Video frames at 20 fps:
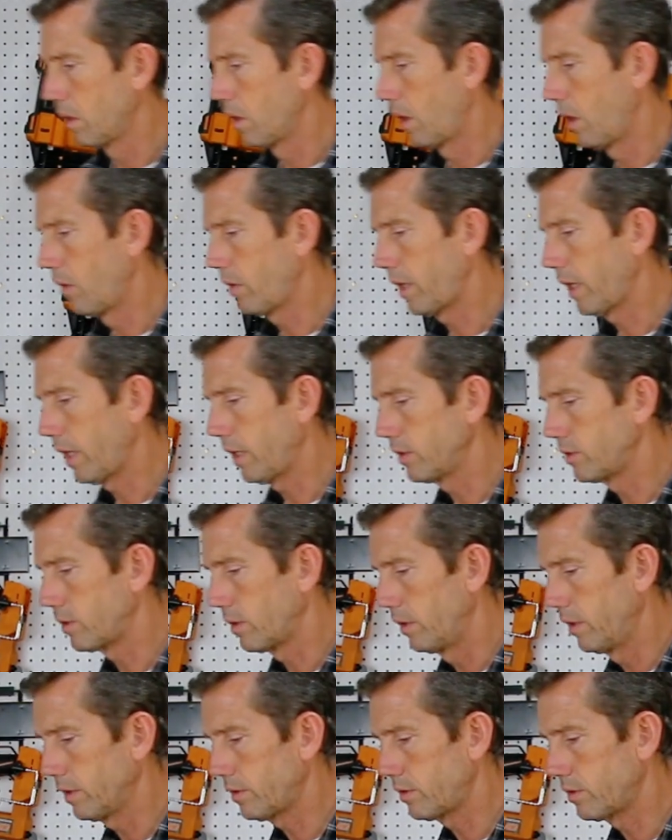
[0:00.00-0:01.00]
Okay,
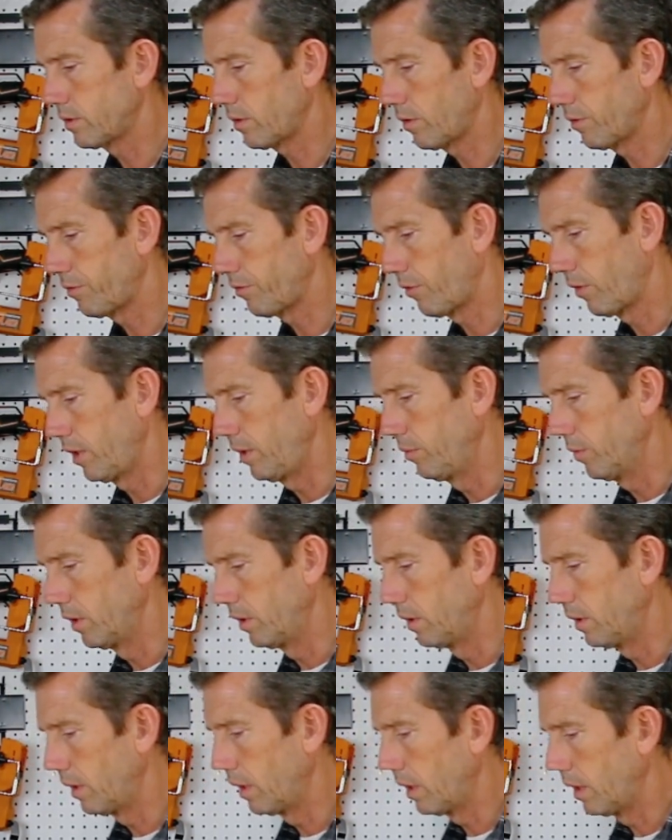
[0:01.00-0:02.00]
so this is our
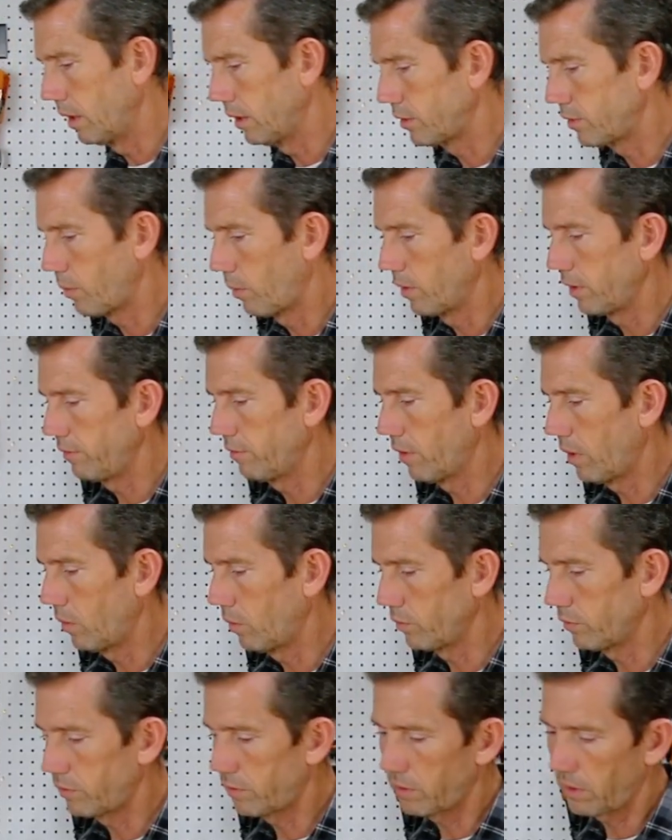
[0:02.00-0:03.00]
Freeman 20
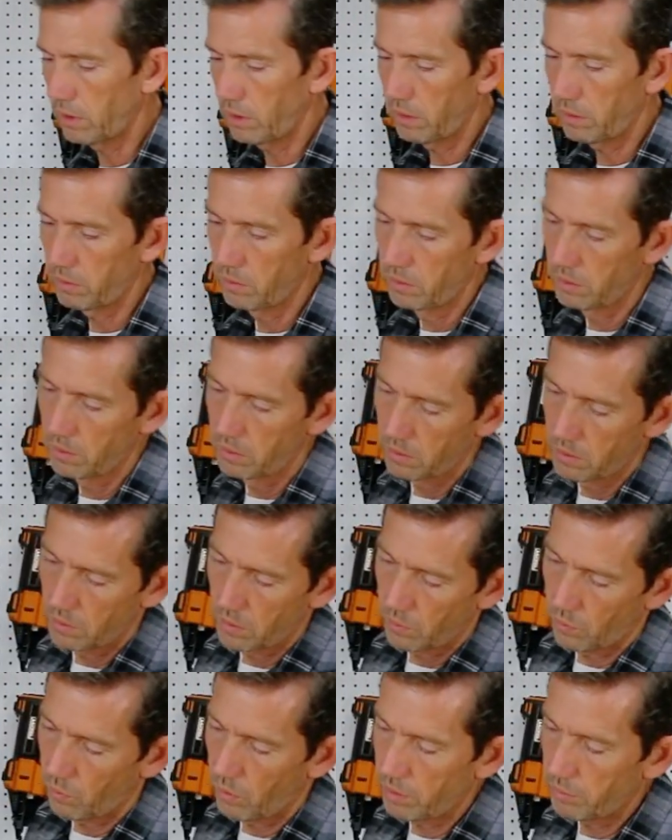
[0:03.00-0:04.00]
volt
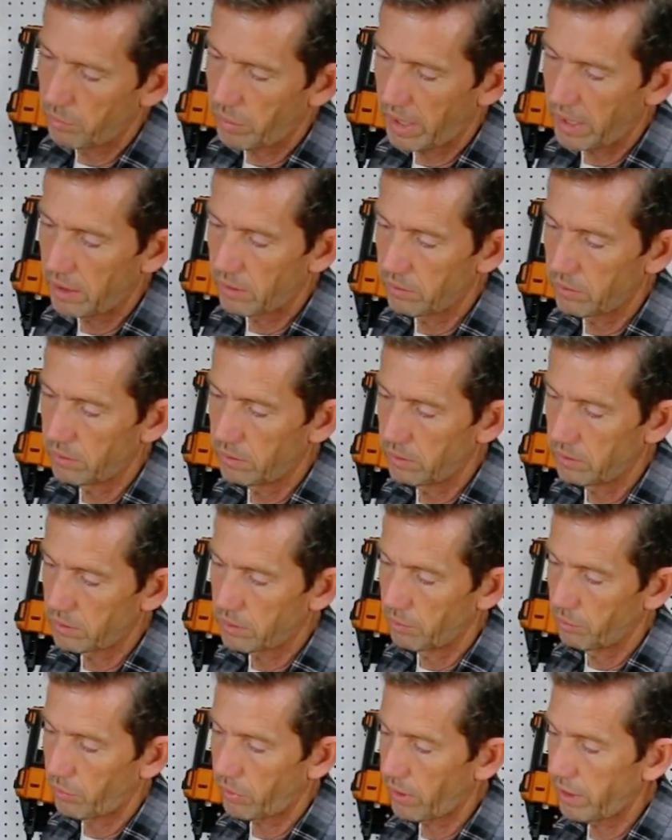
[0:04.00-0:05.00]
1 pound
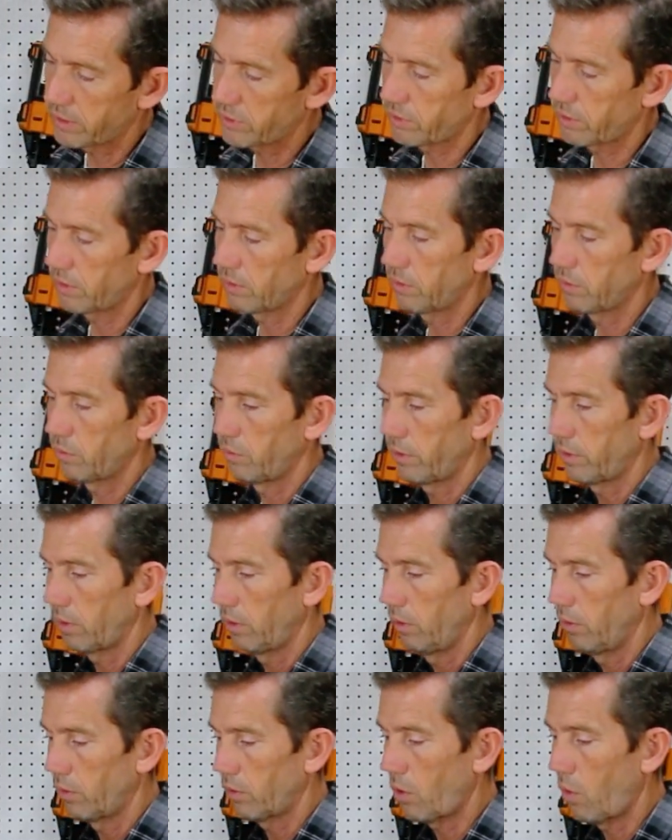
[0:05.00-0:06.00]
compressor with a
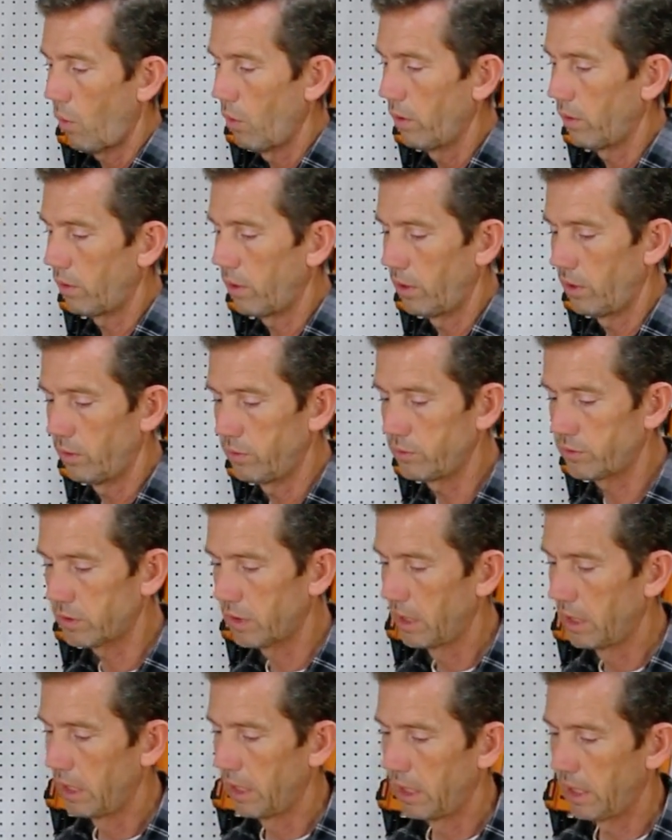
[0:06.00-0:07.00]
little coil hose,
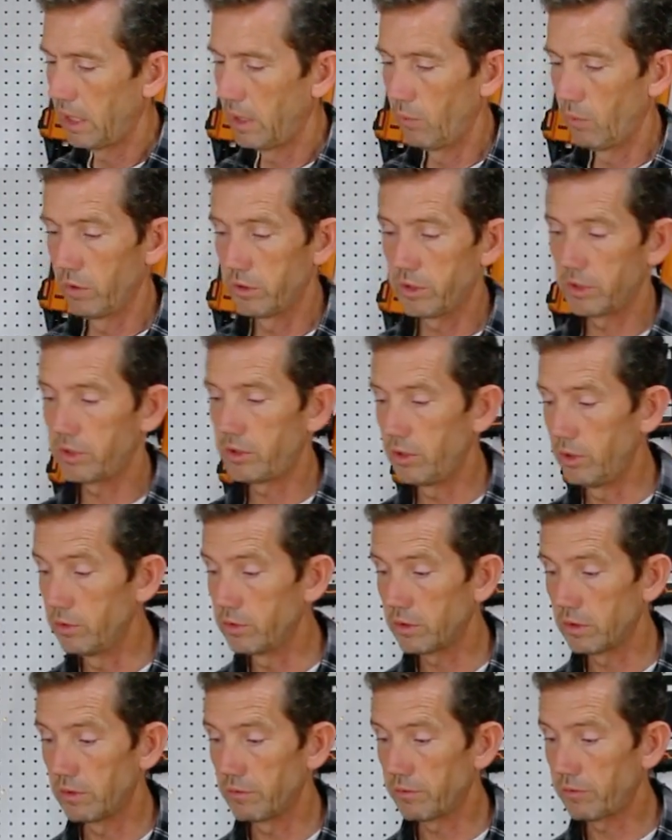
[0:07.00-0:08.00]
and we're just
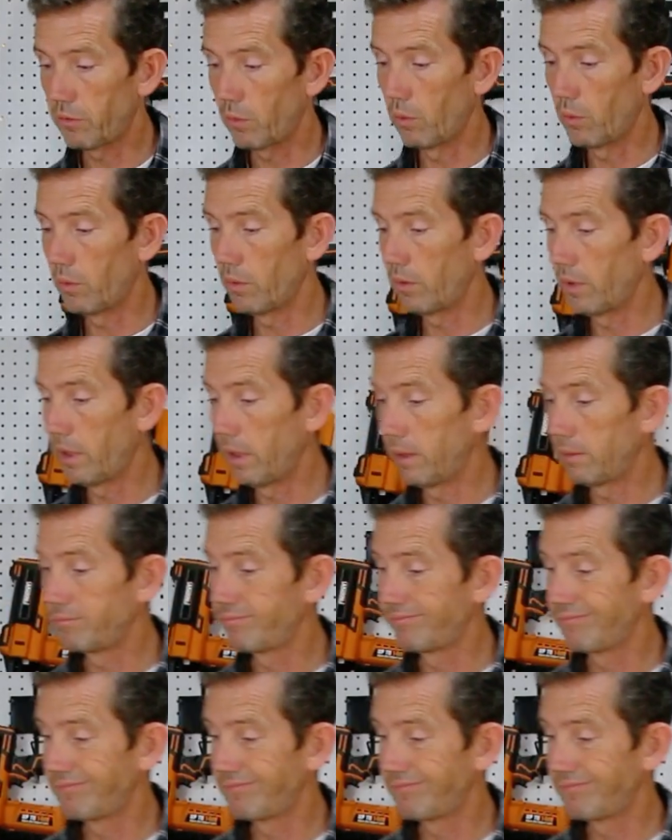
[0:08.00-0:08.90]
using it for